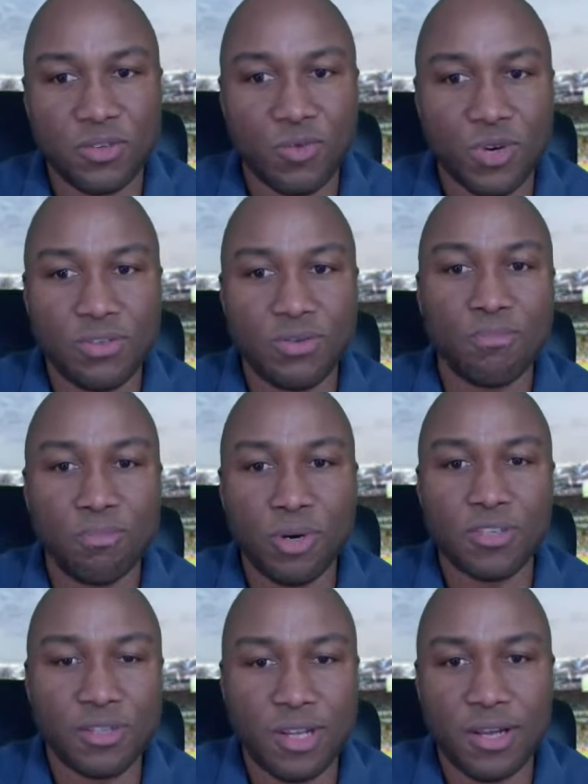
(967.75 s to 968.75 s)
What you
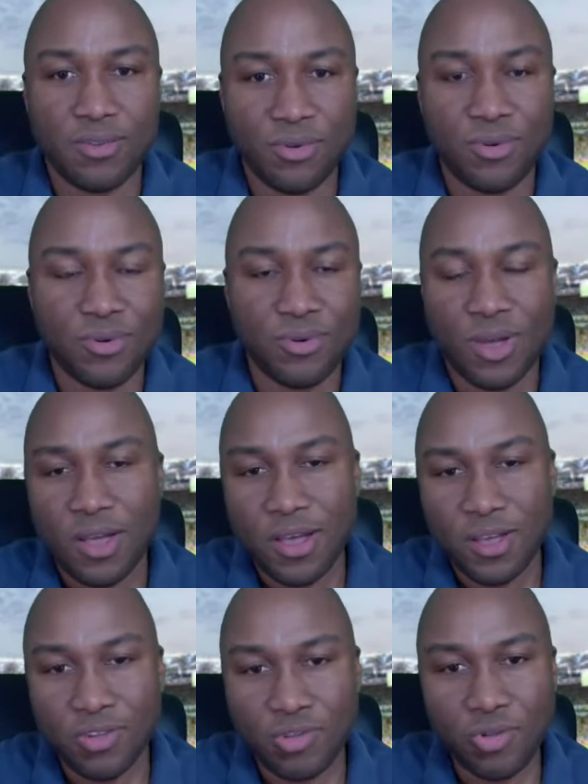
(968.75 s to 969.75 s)
must not do
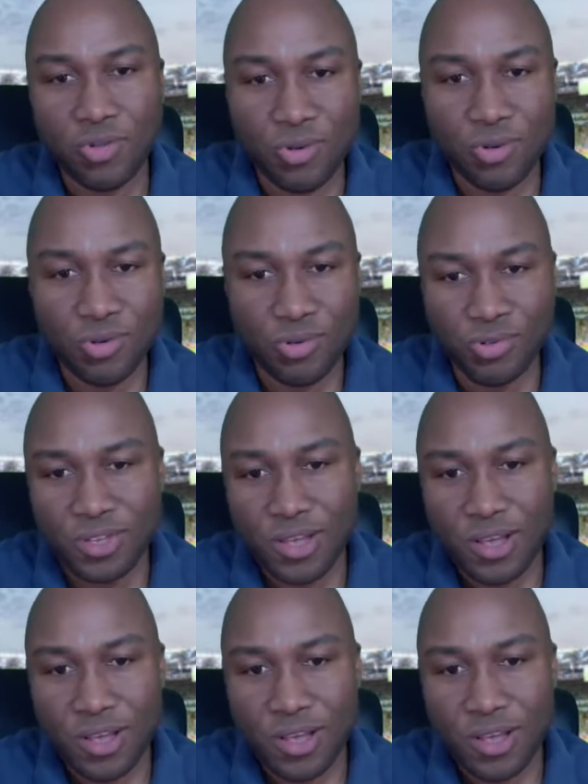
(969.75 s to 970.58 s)
is lose